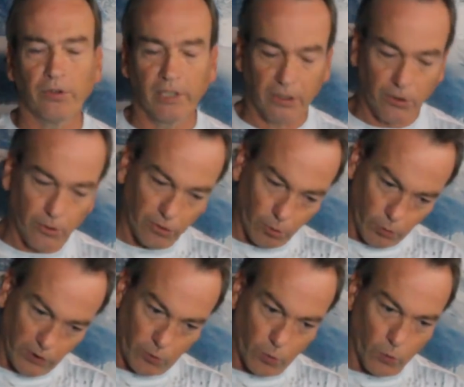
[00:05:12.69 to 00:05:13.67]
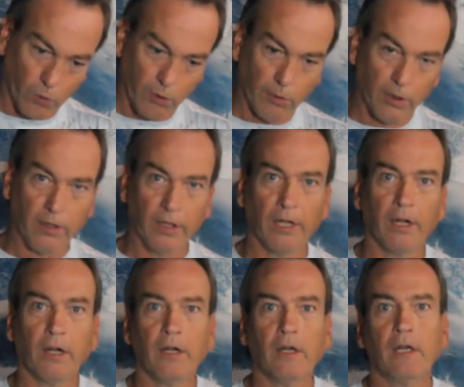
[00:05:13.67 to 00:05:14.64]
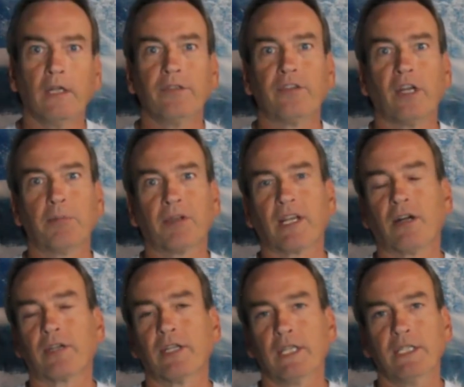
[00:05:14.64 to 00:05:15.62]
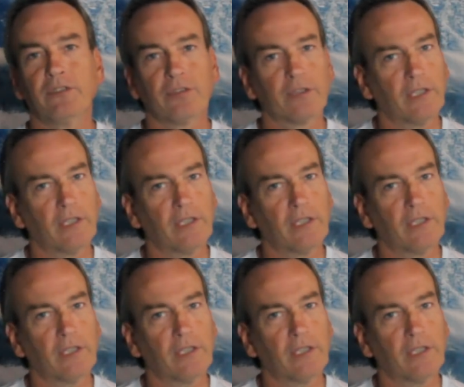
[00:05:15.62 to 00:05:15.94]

and they use a risk-reward type of calculation.